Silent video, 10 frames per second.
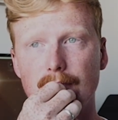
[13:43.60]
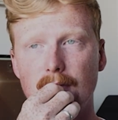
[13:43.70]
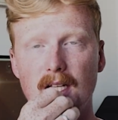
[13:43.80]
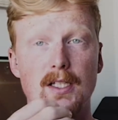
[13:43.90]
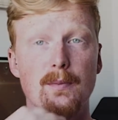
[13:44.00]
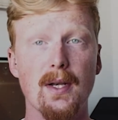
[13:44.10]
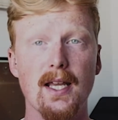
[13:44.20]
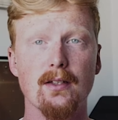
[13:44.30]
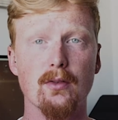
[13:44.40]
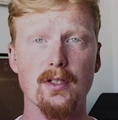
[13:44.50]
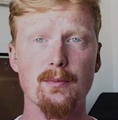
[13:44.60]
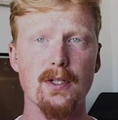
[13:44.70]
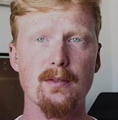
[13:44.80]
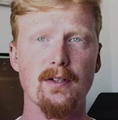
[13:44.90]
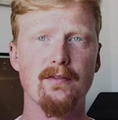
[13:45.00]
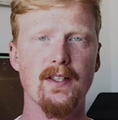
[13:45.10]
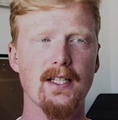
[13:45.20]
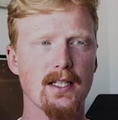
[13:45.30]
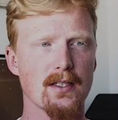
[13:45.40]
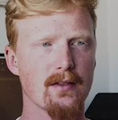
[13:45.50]
explain or express my
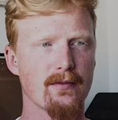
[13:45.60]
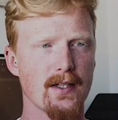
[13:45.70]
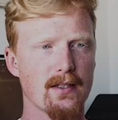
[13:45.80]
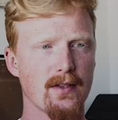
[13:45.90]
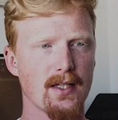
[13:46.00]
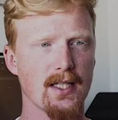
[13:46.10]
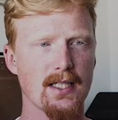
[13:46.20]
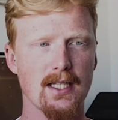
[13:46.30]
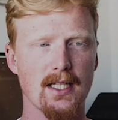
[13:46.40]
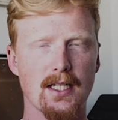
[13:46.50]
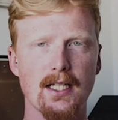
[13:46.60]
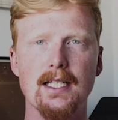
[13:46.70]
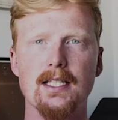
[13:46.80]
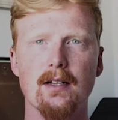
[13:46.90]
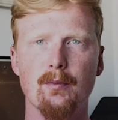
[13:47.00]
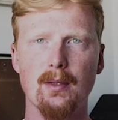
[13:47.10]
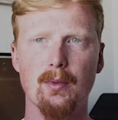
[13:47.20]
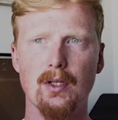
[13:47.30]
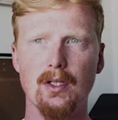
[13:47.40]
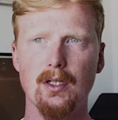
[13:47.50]
feelings effectively that day, then at least have
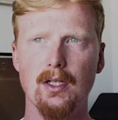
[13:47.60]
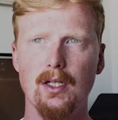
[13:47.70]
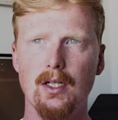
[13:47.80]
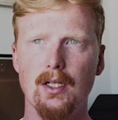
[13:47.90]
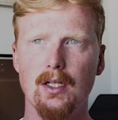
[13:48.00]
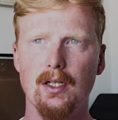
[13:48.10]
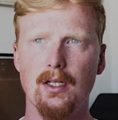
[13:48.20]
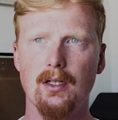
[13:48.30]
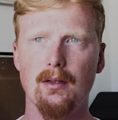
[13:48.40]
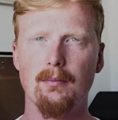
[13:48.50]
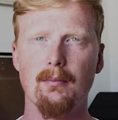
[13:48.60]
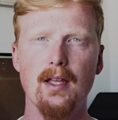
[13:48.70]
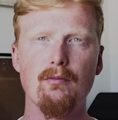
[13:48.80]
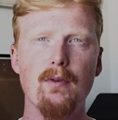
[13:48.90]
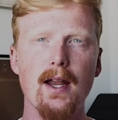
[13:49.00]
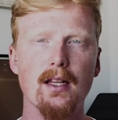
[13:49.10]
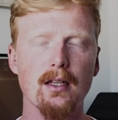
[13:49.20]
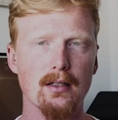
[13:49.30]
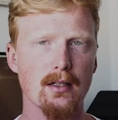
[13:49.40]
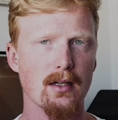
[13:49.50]
people that may
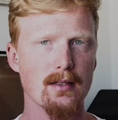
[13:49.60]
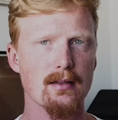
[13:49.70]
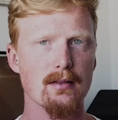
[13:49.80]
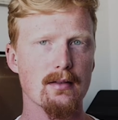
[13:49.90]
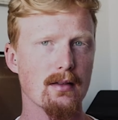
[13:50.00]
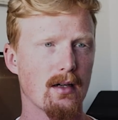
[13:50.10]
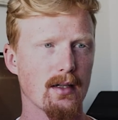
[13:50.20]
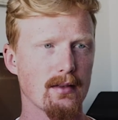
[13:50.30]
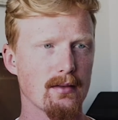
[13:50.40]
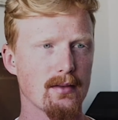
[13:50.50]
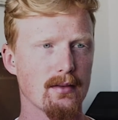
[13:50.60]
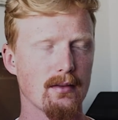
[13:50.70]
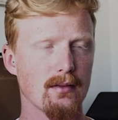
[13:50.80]
recognise the signs,